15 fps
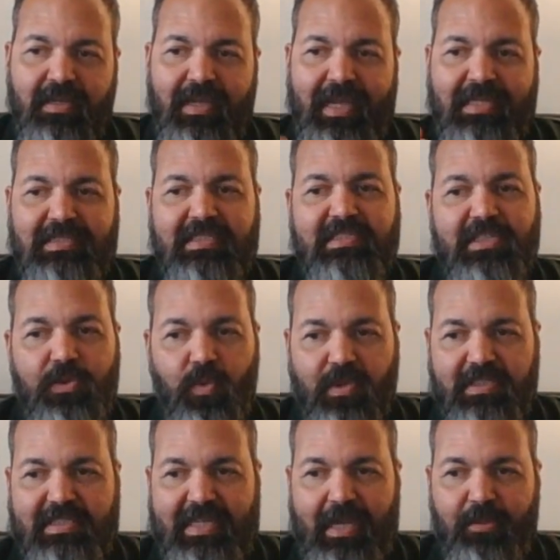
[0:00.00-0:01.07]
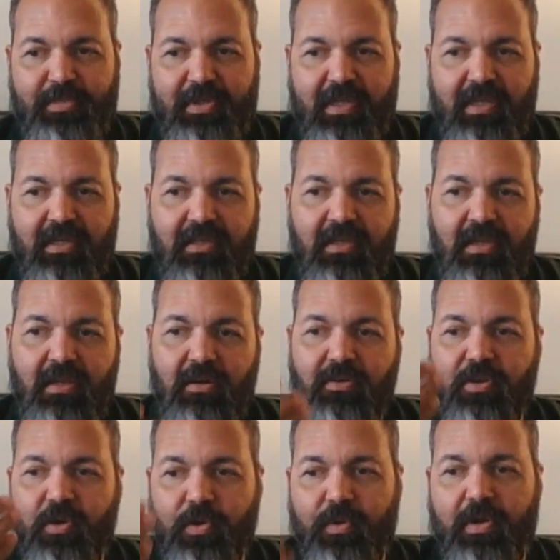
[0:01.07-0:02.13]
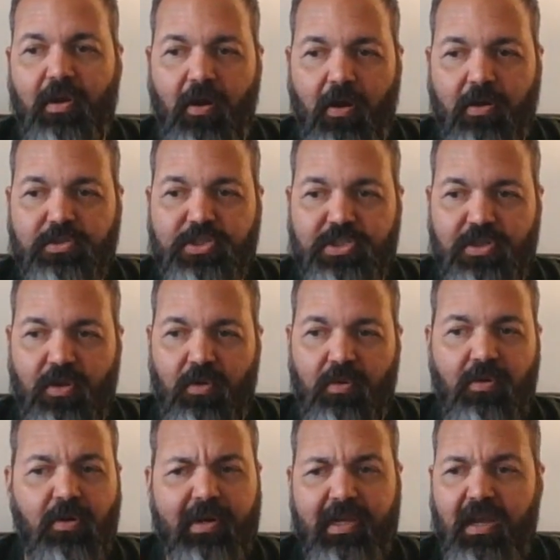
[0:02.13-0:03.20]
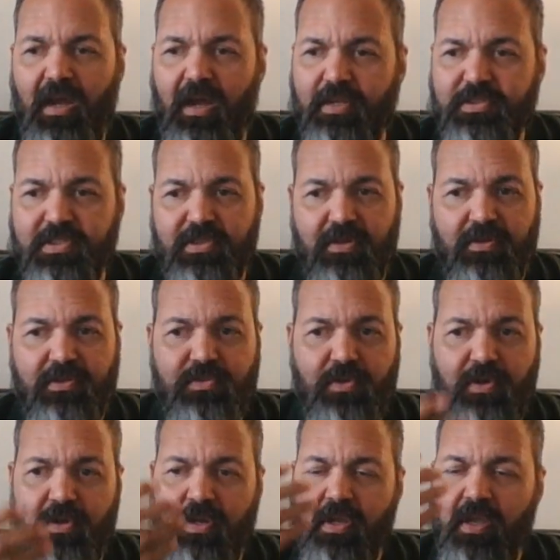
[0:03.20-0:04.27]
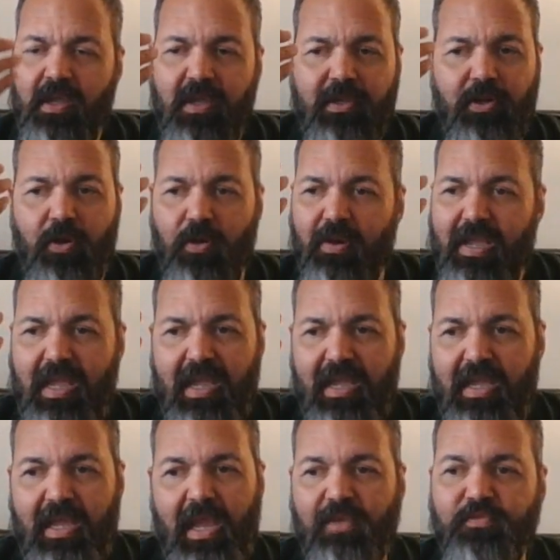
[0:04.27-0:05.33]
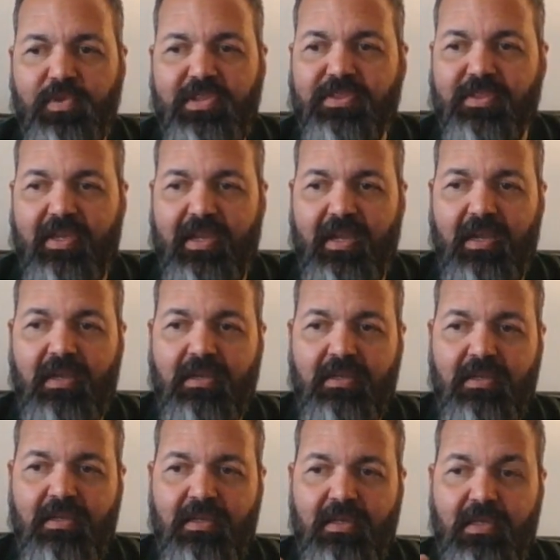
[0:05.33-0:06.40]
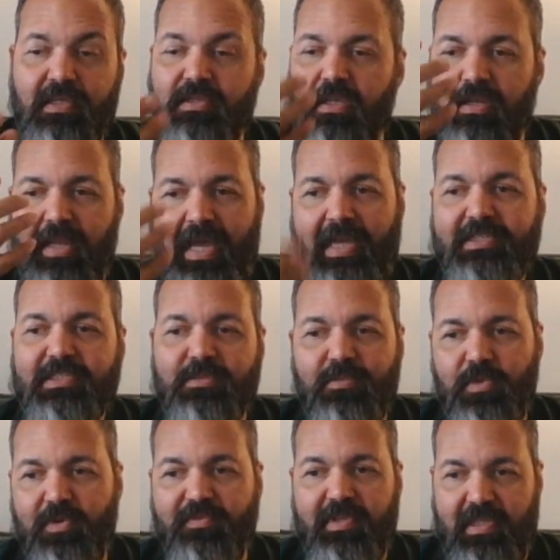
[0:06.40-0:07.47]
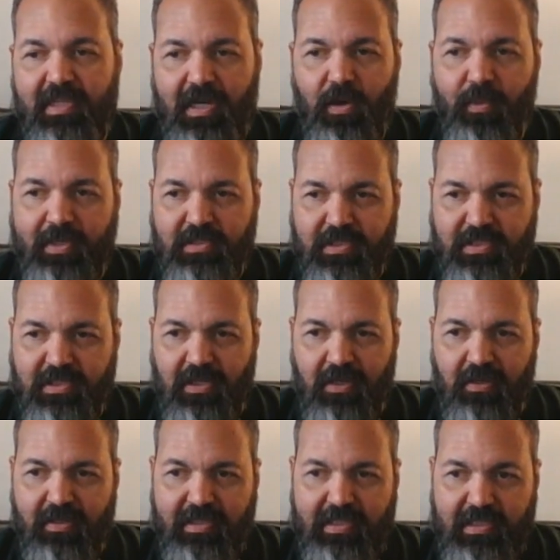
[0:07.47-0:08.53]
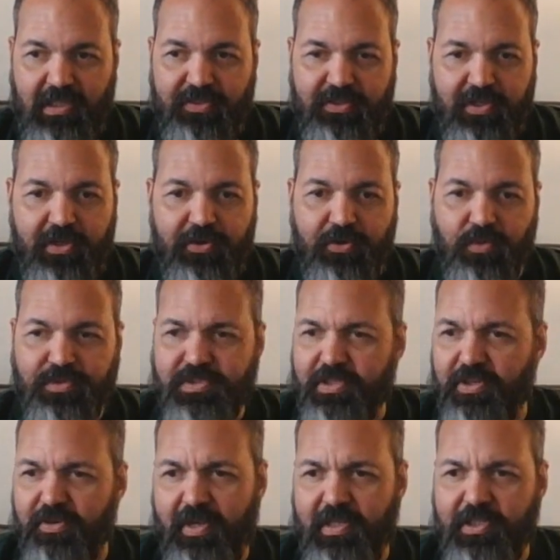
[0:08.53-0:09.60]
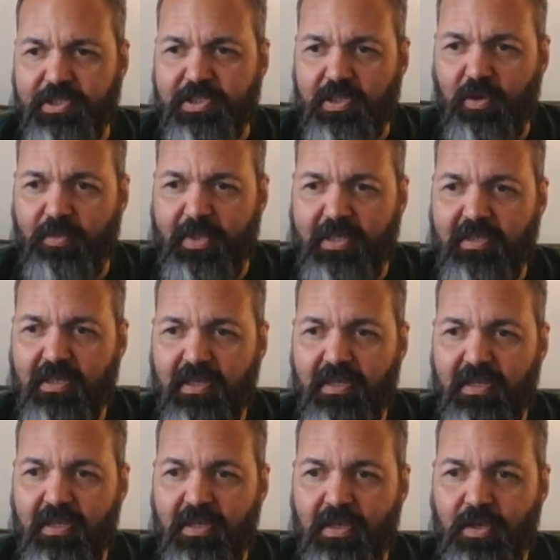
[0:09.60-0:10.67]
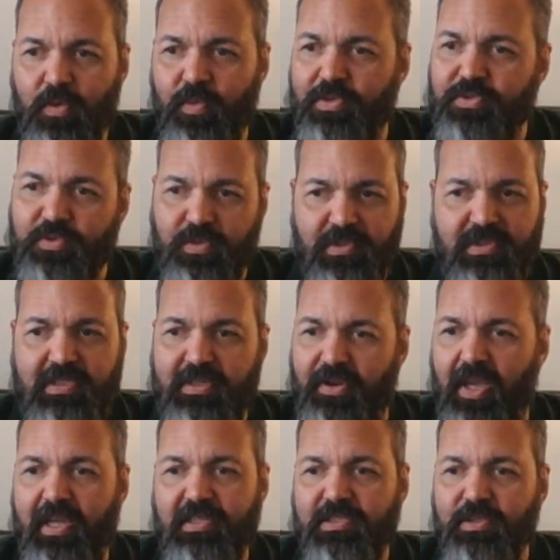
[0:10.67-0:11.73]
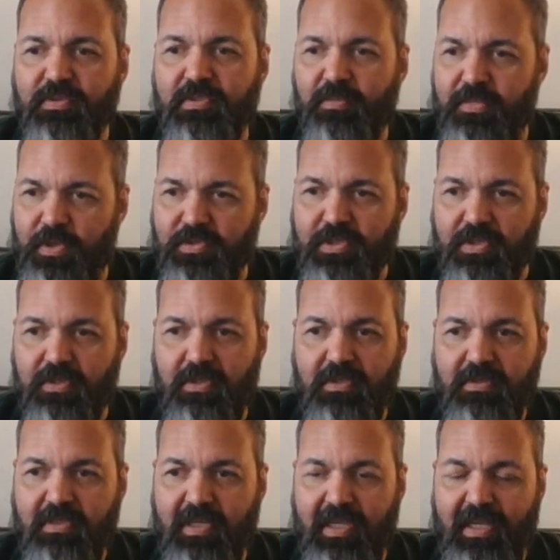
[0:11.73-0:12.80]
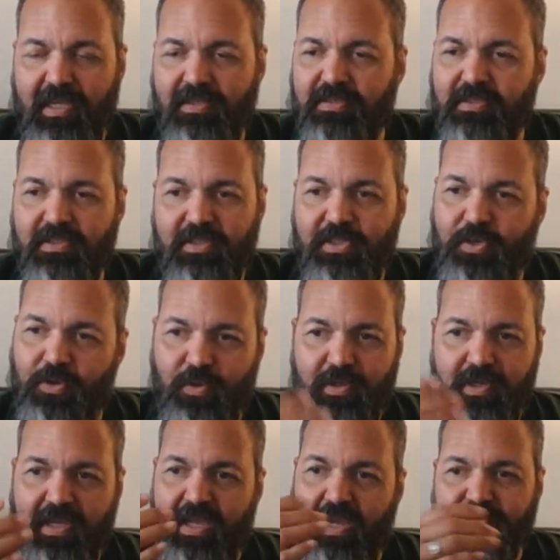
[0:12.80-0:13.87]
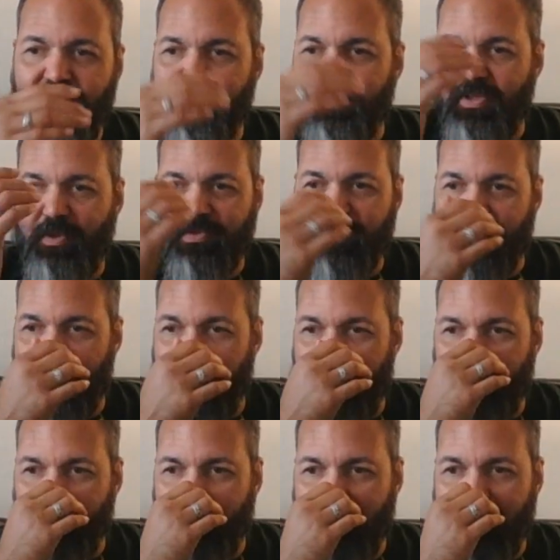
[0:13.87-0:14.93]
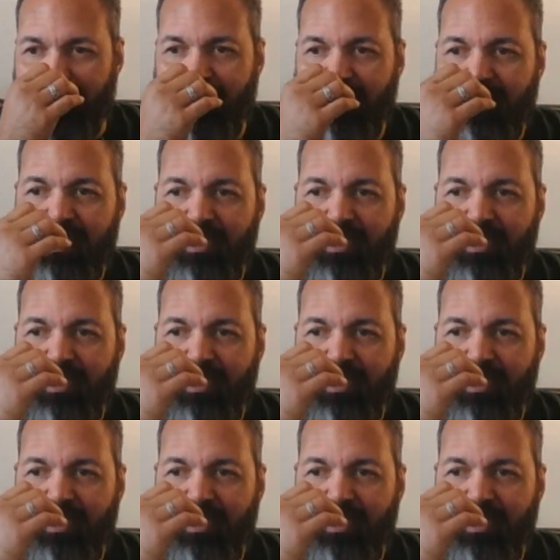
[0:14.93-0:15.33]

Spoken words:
and see what's happening, or go to an art show or a concert, or, everything. In the last movie that I went and saw in a theater was The Greatest Showman, which was nice. It was a musical, and, everything was great, but,